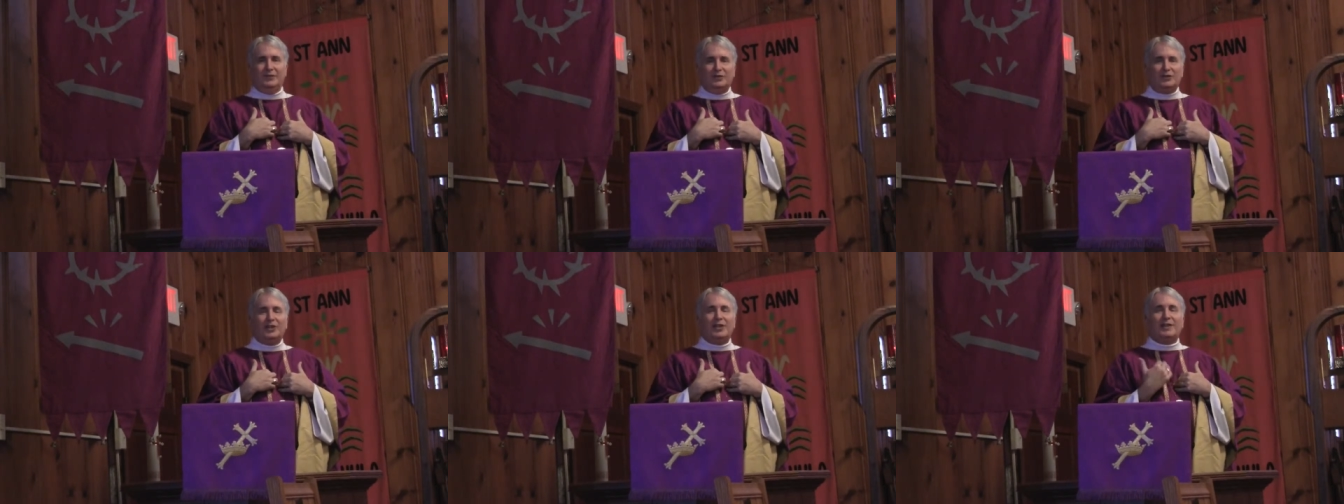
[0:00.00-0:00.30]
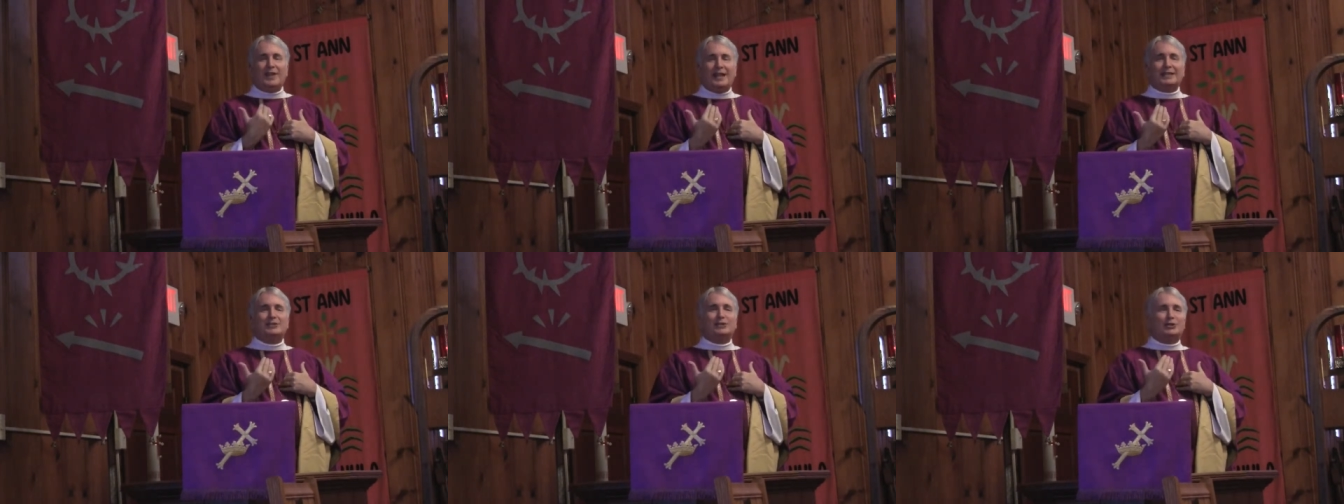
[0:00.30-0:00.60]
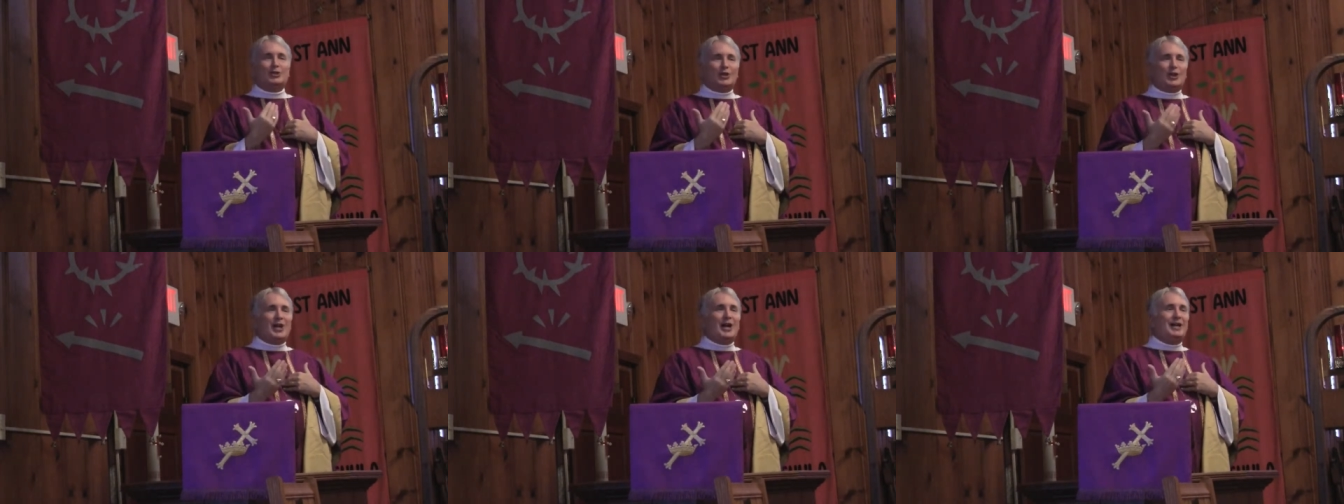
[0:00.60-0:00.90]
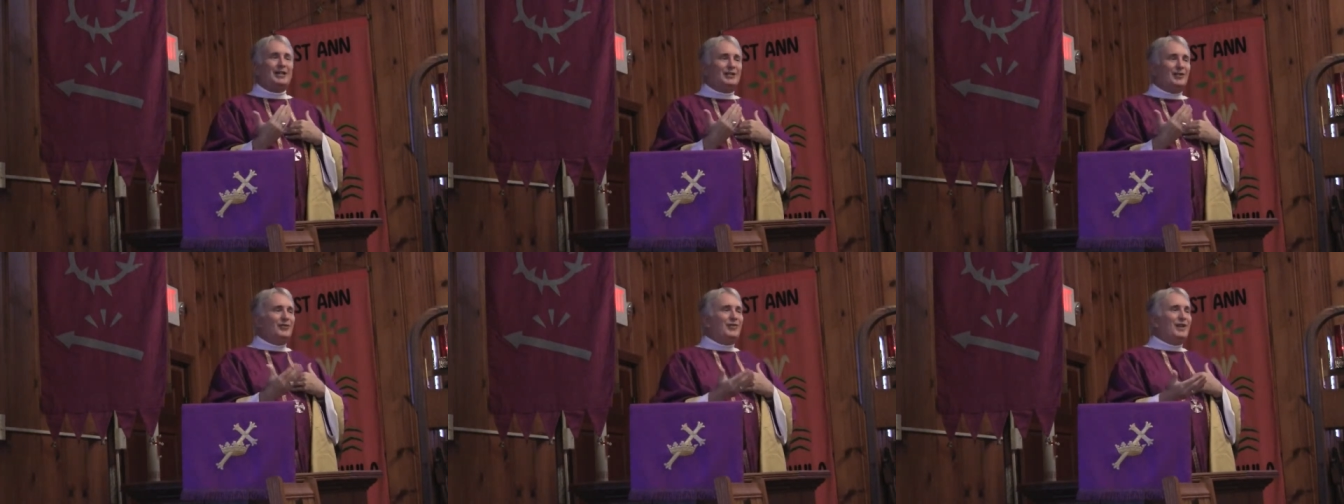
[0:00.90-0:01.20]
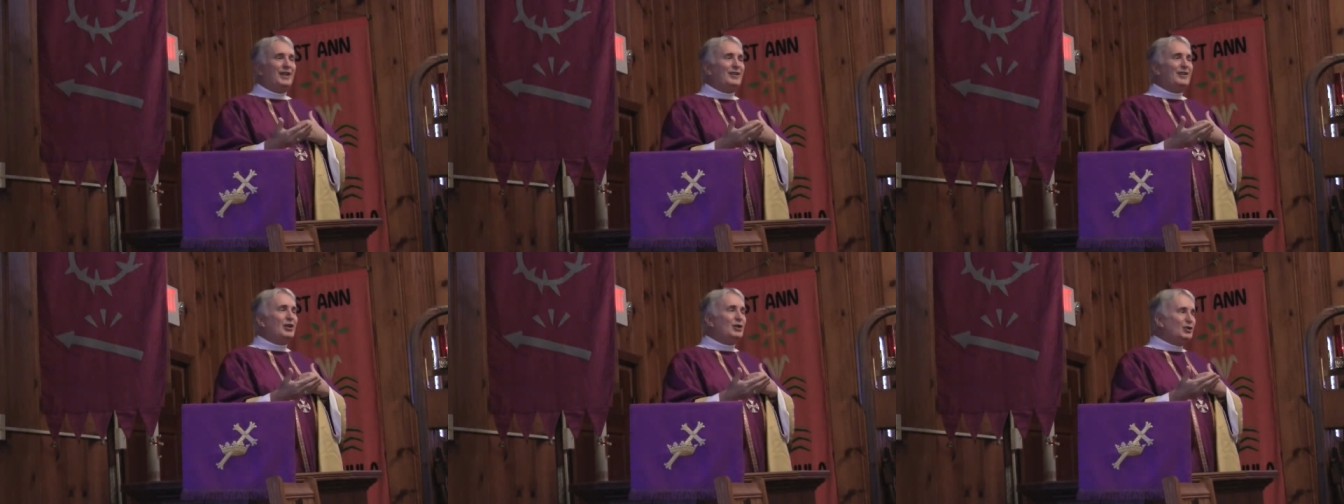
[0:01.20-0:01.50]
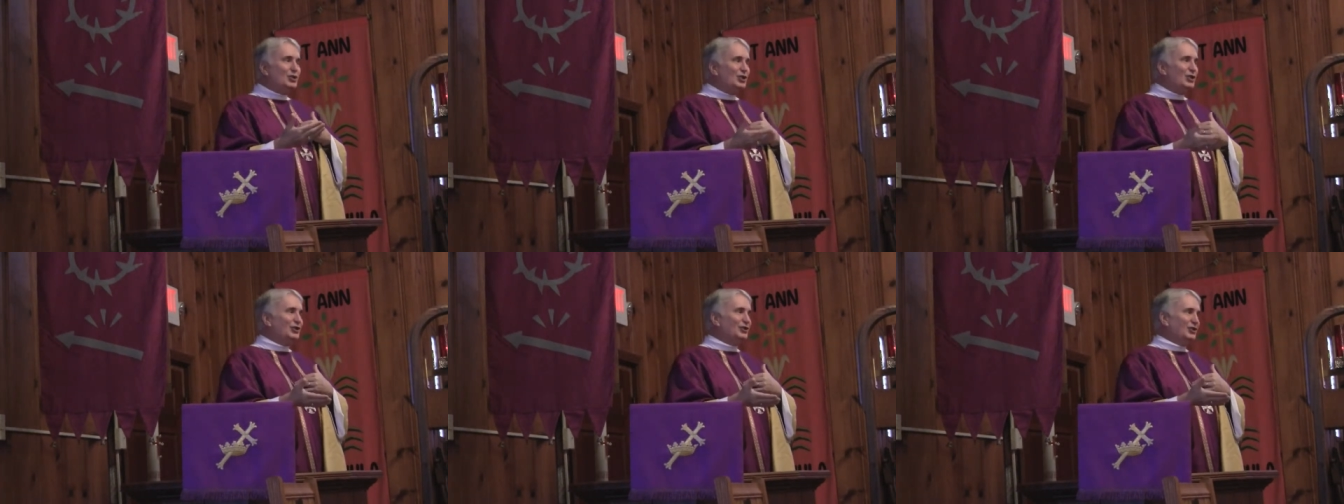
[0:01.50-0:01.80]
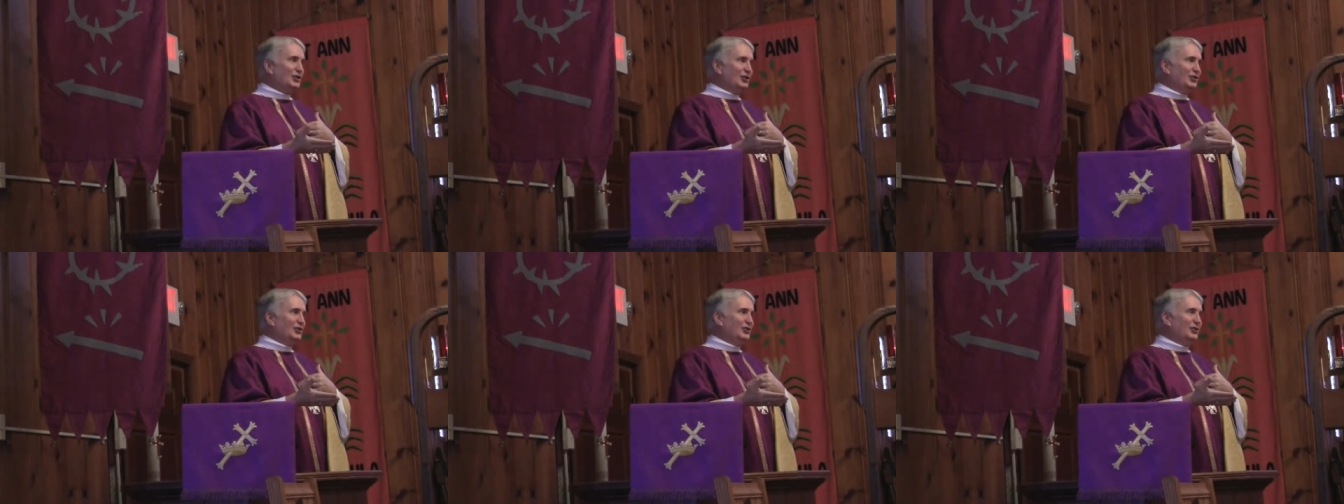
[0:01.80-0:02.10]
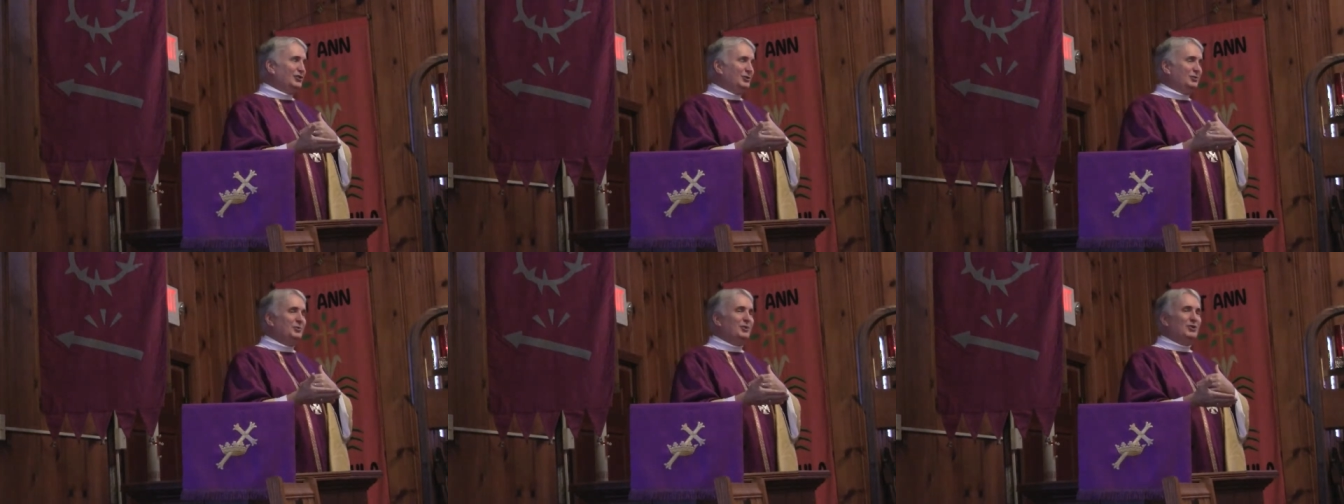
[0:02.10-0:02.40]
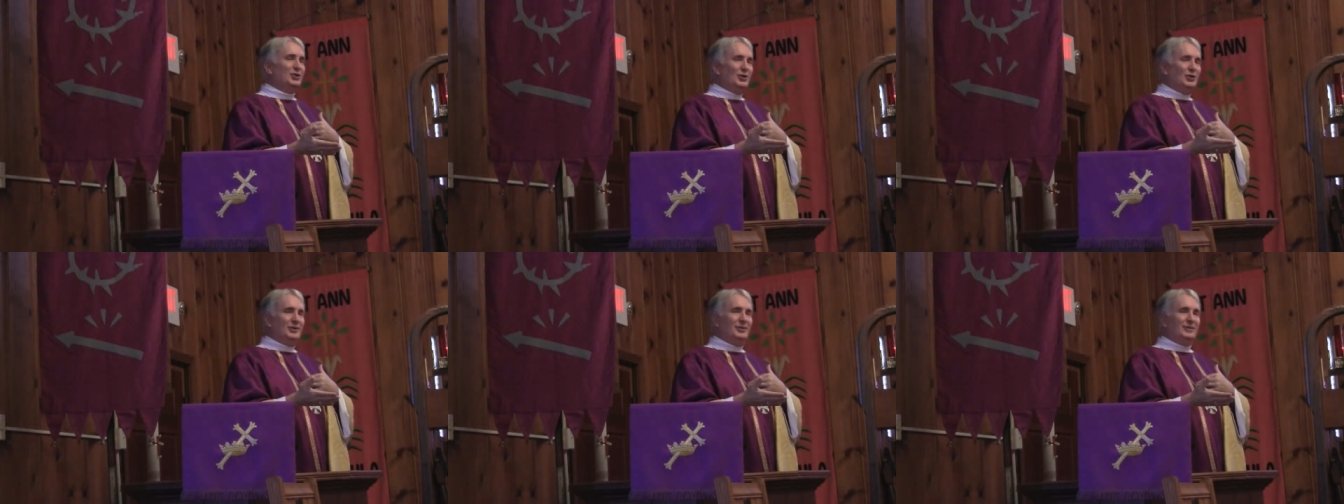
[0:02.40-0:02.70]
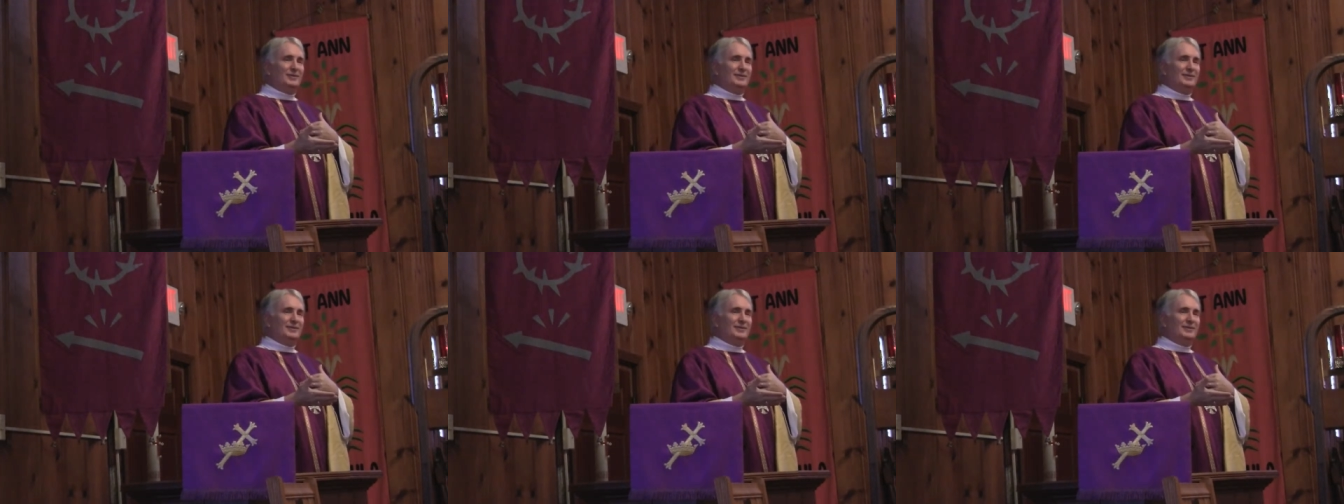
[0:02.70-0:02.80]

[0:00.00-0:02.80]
See, that's the kind of thing that Jesus would do.